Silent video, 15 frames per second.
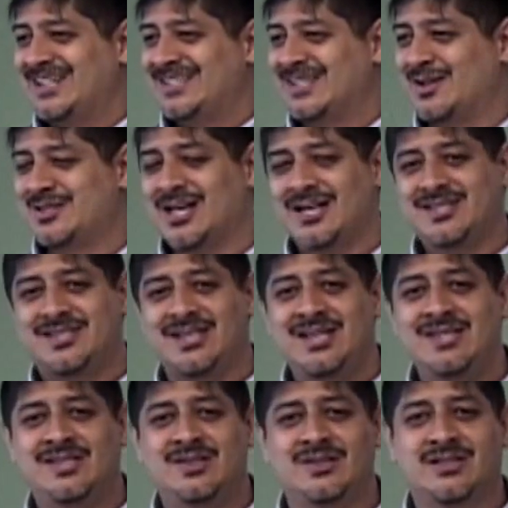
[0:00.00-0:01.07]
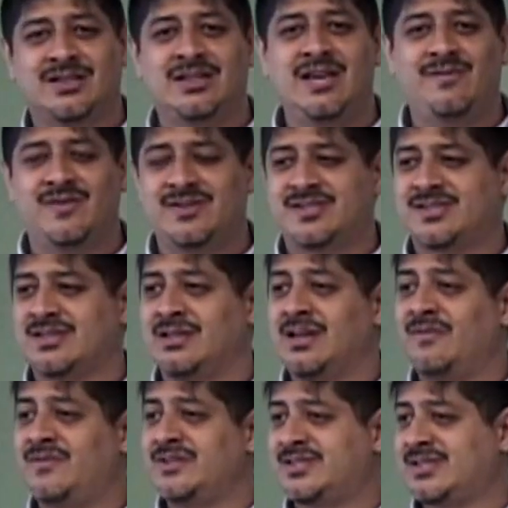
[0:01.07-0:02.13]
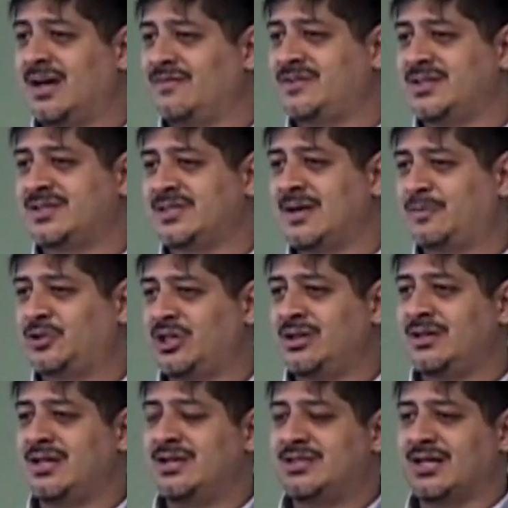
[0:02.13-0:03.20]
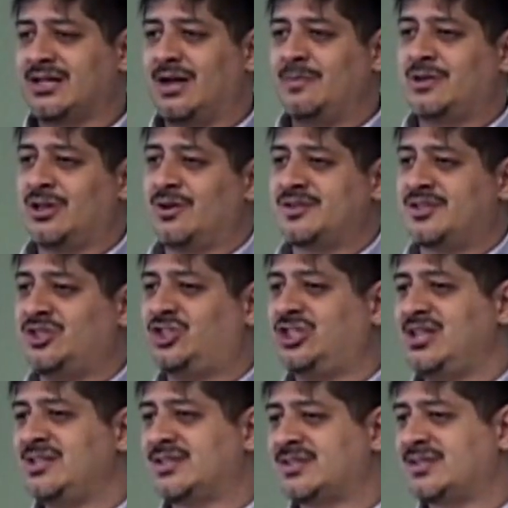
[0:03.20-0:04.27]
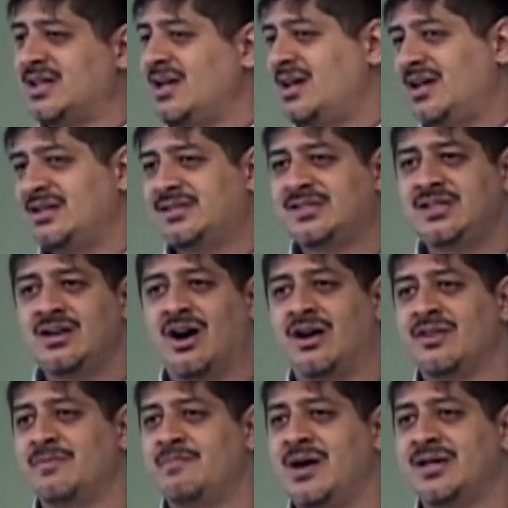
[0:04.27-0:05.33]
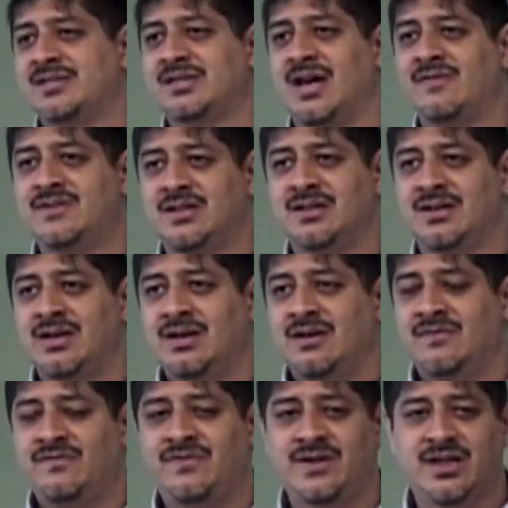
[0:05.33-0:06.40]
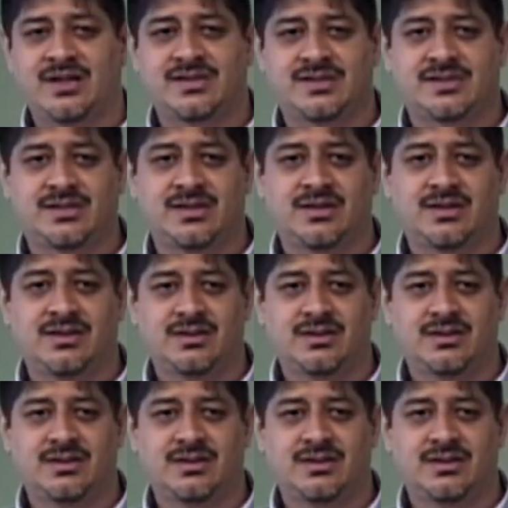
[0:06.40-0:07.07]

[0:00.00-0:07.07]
Sometimes it's easier to in, live in self deception than to come close to Jesus and see all the mess I have to fix,